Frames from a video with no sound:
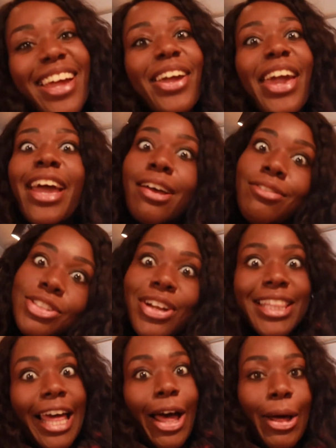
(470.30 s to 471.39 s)
Okay, I haven't
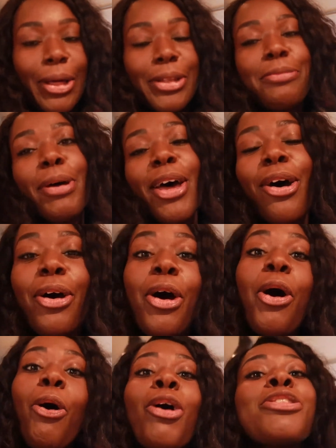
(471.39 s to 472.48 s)
tried that hard,
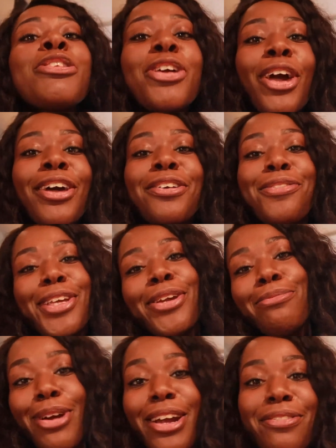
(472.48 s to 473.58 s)
but on the go
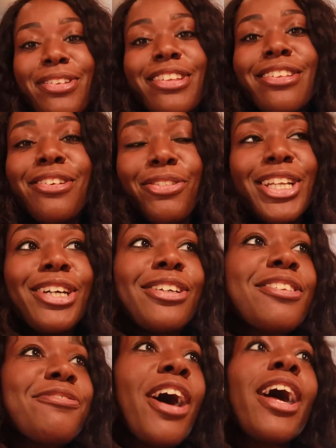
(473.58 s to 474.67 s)
vegan breakfasts are really hard
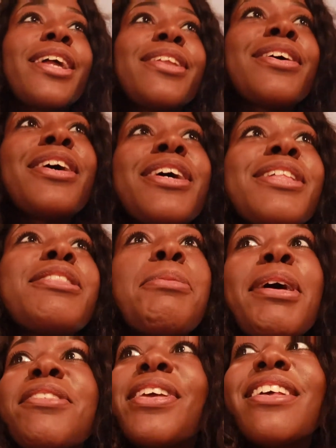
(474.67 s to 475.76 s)
to find. The
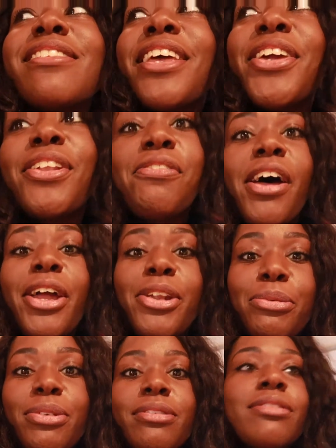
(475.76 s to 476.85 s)
best things I could find
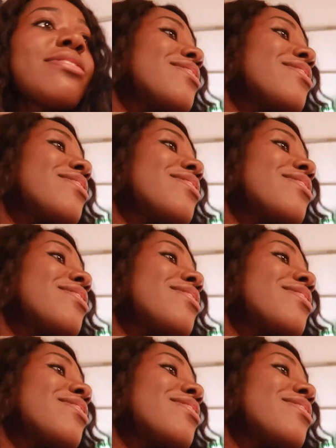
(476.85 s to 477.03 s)
was,